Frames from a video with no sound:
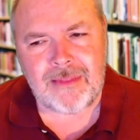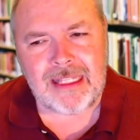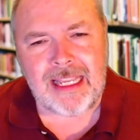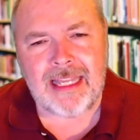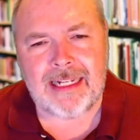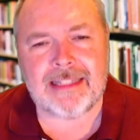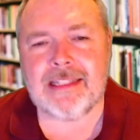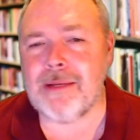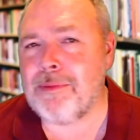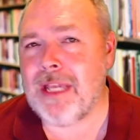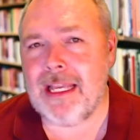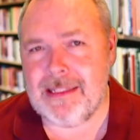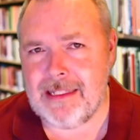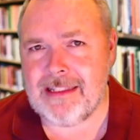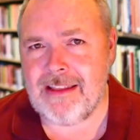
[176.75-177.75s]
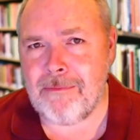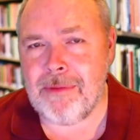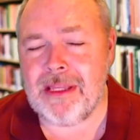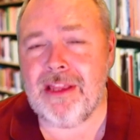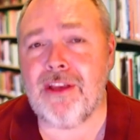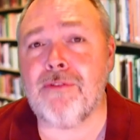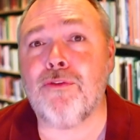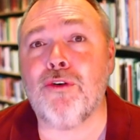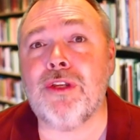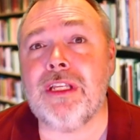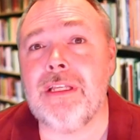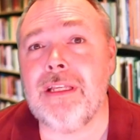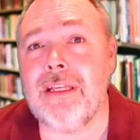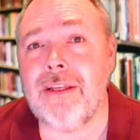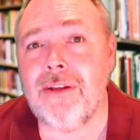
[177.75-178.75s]
and in some cases they've been there for
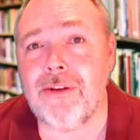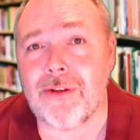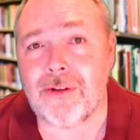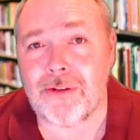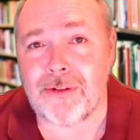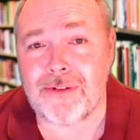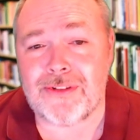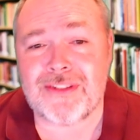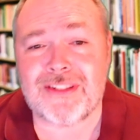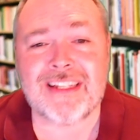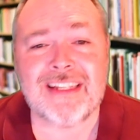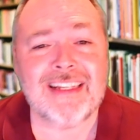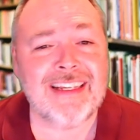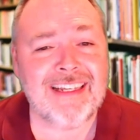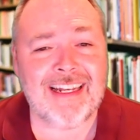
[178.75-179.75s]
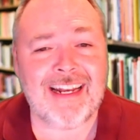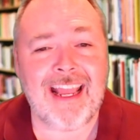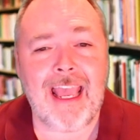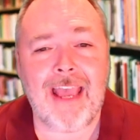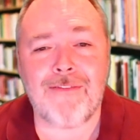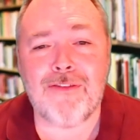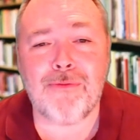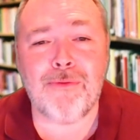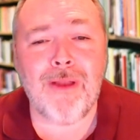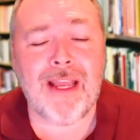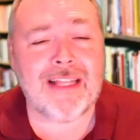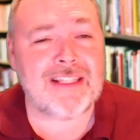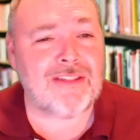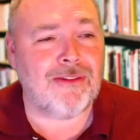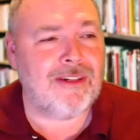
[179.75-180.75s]
years and i haven't read
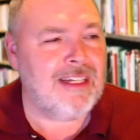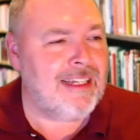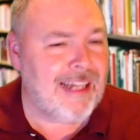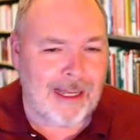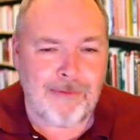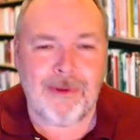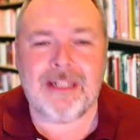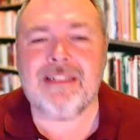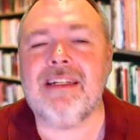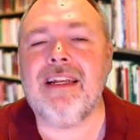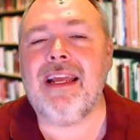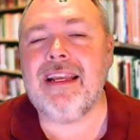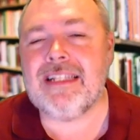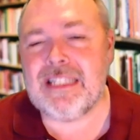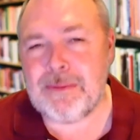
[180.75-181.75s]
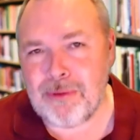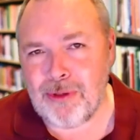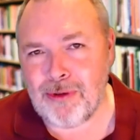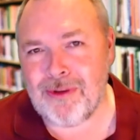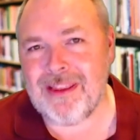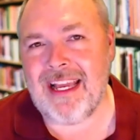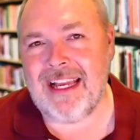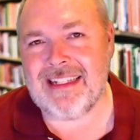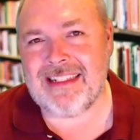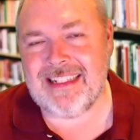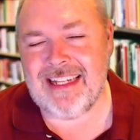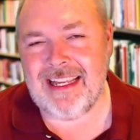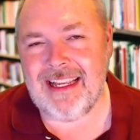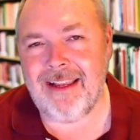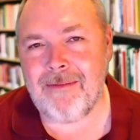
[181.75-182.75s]
so i went explored that
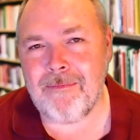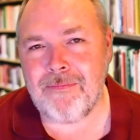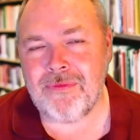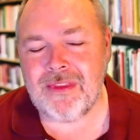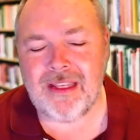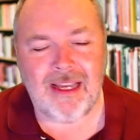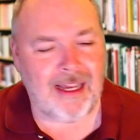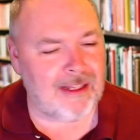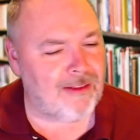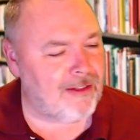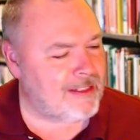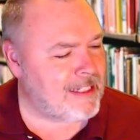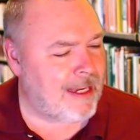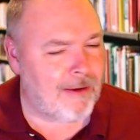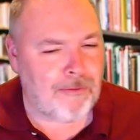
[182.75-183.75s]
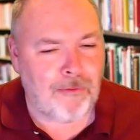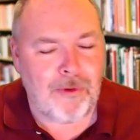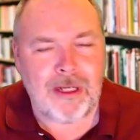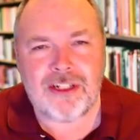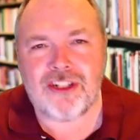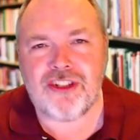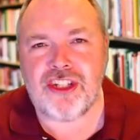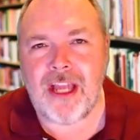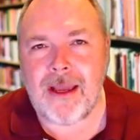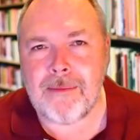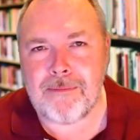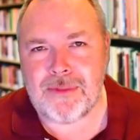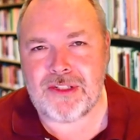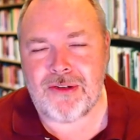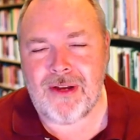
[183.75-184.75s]
today I looked at what
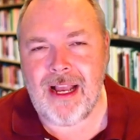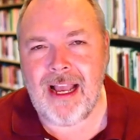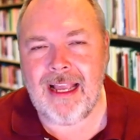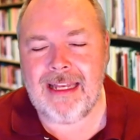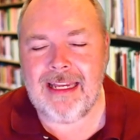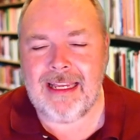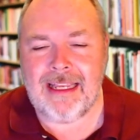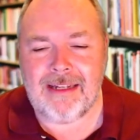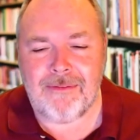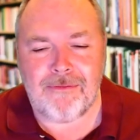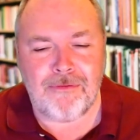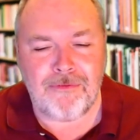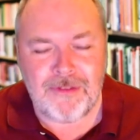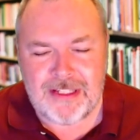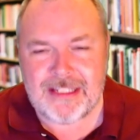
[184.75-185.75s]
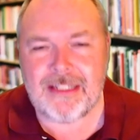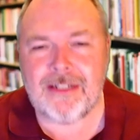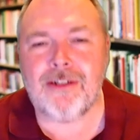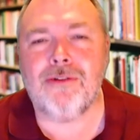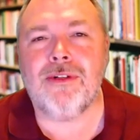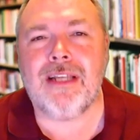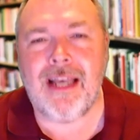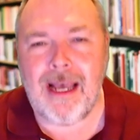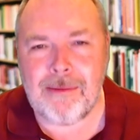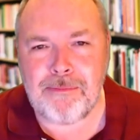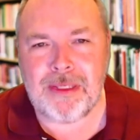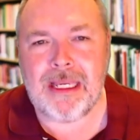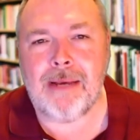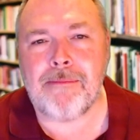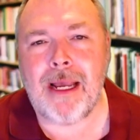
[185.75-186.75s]
gems are hiding in physical
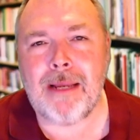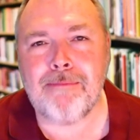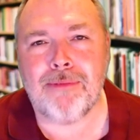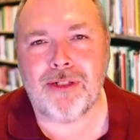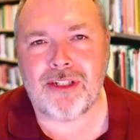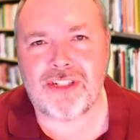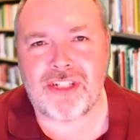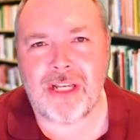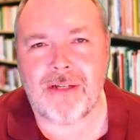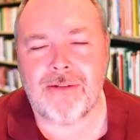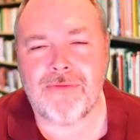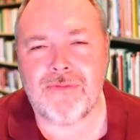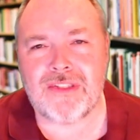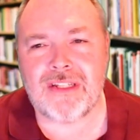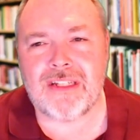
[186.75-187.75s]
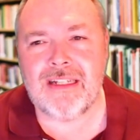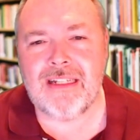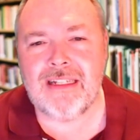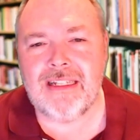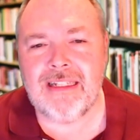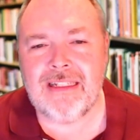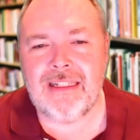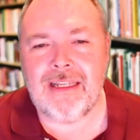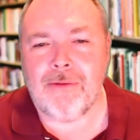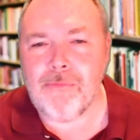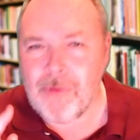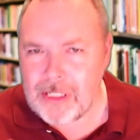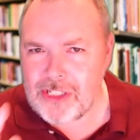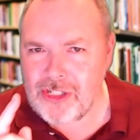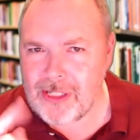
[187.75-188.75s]
copy on my bookshelves and
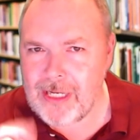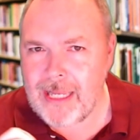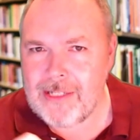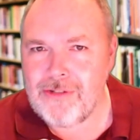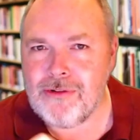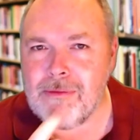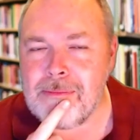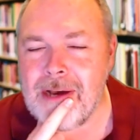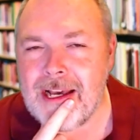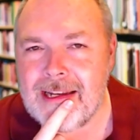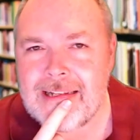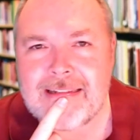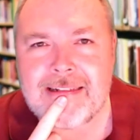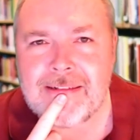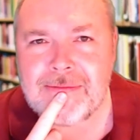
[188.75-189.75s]
what should I do about it?